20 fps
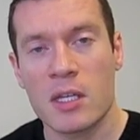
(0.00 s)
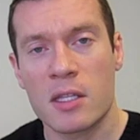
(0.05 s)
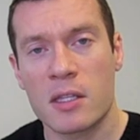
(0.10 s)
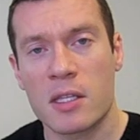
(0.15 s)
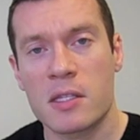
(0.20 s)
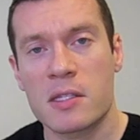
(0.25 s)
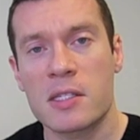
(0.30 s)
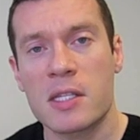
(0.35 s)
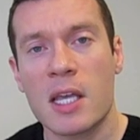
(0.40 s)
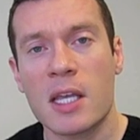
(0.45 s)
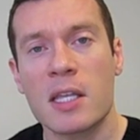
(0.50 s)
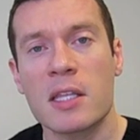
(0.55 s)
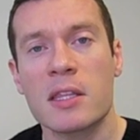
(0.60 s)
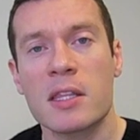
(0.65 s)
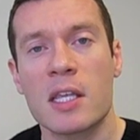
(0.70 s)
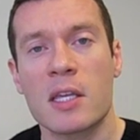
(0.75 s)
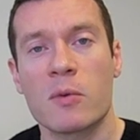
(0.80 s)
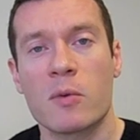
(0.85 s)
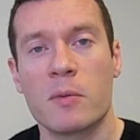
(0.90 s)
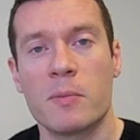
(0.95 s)
The second
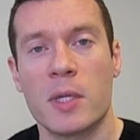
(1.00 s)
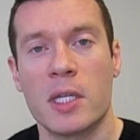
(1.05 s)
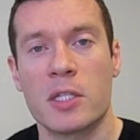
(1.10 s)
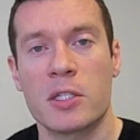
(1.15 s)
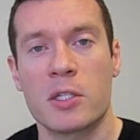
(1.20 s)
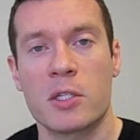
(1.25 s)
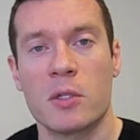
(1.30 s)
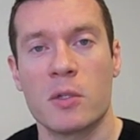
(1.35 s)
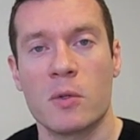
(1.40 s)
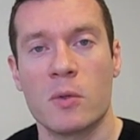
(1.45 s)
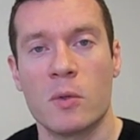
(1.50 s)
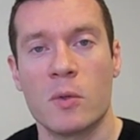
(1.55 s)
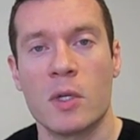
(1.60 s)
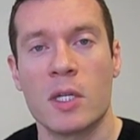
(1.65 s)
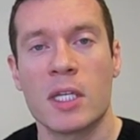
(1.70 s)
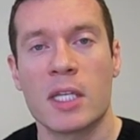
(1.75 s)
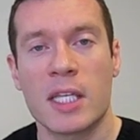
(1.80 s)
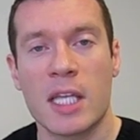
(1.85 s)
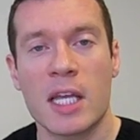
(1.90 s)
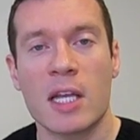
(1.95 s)
thing would be to
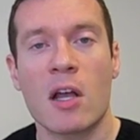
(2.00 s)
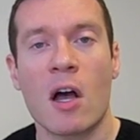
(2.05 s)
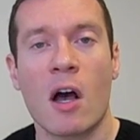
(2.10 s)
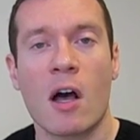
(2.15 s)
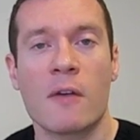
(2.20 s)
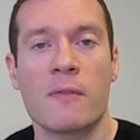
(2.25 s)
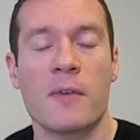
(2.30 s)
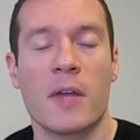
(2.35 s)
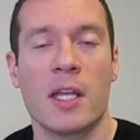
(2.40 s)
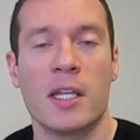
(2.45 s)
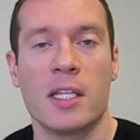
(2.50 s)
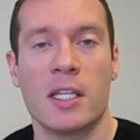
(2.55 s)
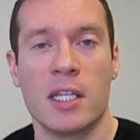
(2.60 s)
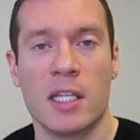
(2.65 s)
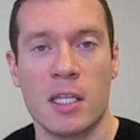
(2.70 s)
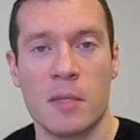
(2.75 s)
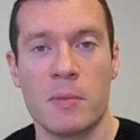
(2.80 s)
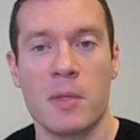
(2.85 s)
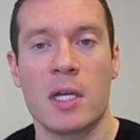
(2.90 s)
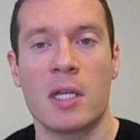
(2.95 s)
get off any
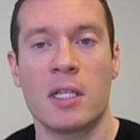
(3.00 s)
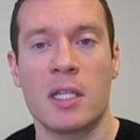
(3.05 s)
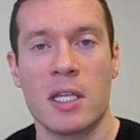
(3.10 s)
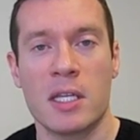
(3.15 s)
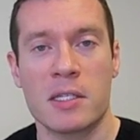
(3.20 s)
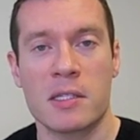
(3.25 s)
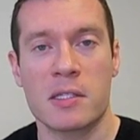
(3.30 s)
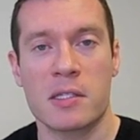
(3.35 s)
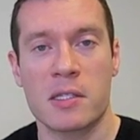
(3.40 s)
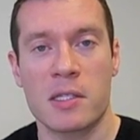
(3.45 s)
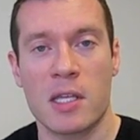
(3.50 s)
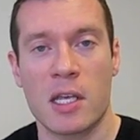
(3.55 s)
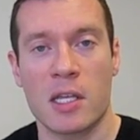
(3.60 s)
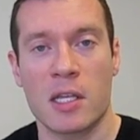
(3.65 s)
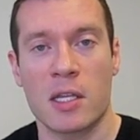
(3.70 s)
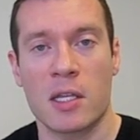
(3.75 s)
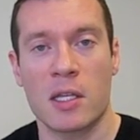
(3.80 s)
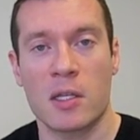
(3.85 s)
email lists that